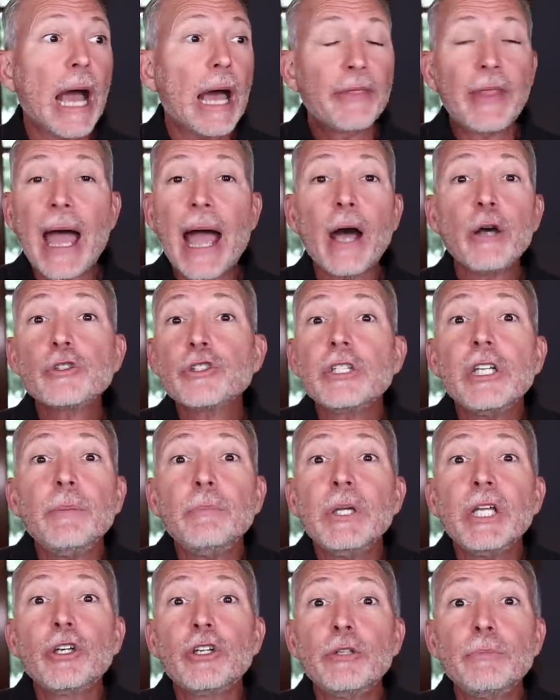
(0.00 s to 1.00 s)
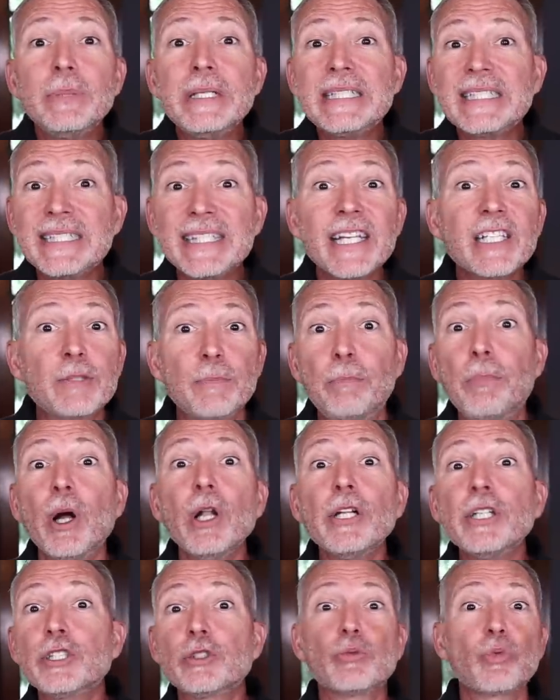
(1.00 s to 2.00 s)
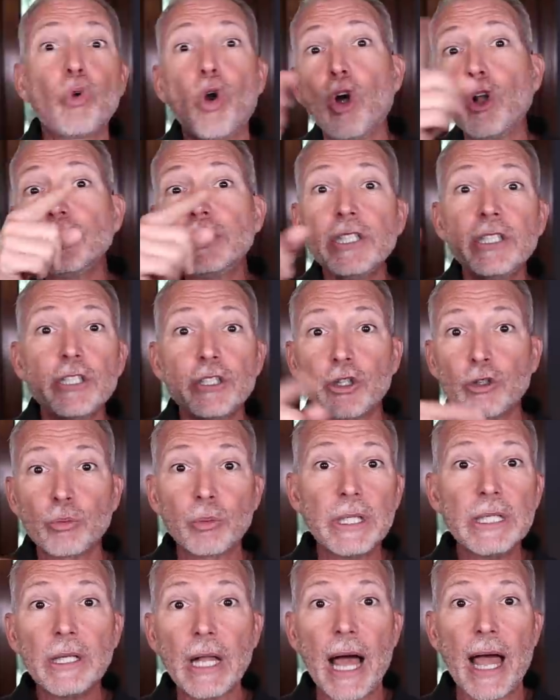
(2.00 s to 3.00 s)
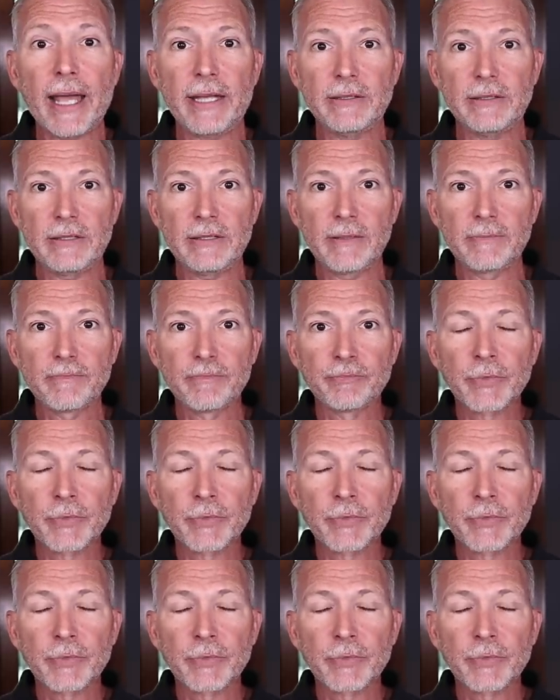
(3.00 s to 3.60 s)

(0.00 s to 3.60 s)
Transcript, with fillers: The housekeeping could be six bullets rolled into three lines.